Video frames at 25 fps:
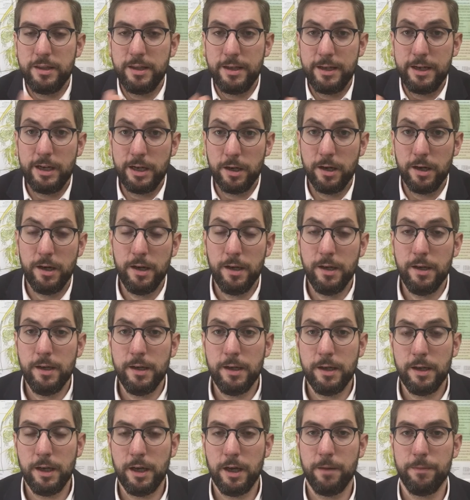there's
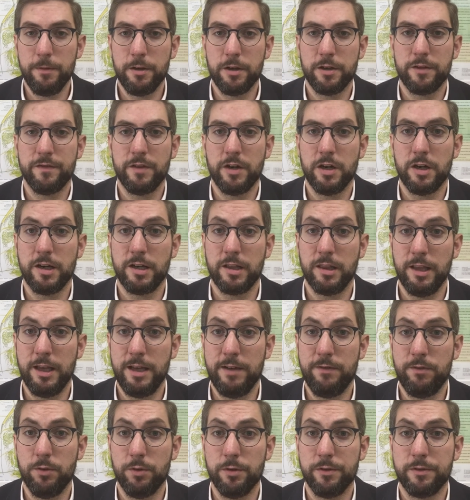varying
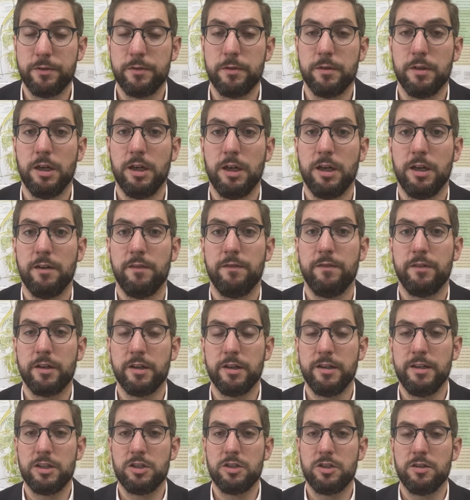levels of the
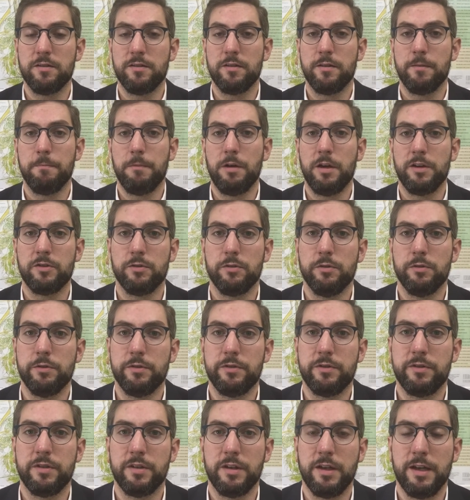conditions of the
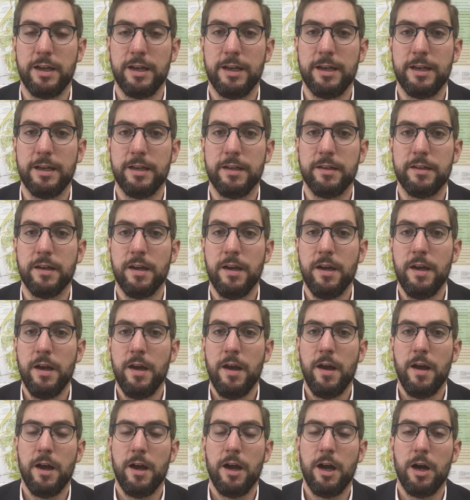muscles and
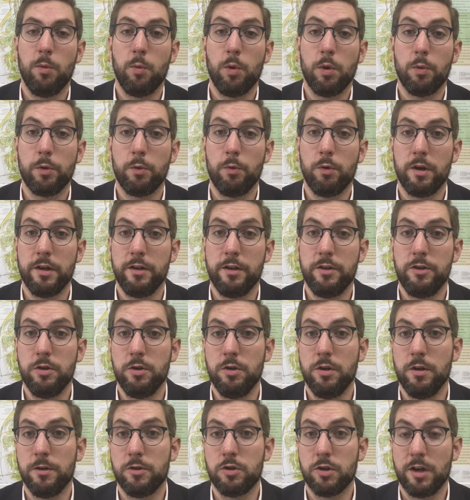what we want to
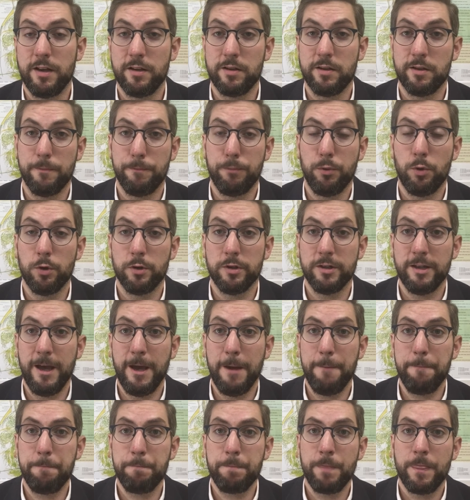do to try to support
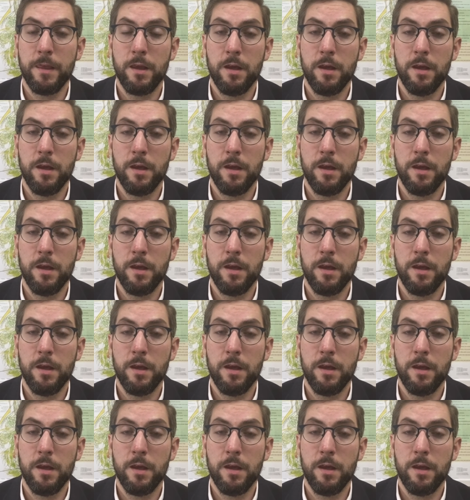that.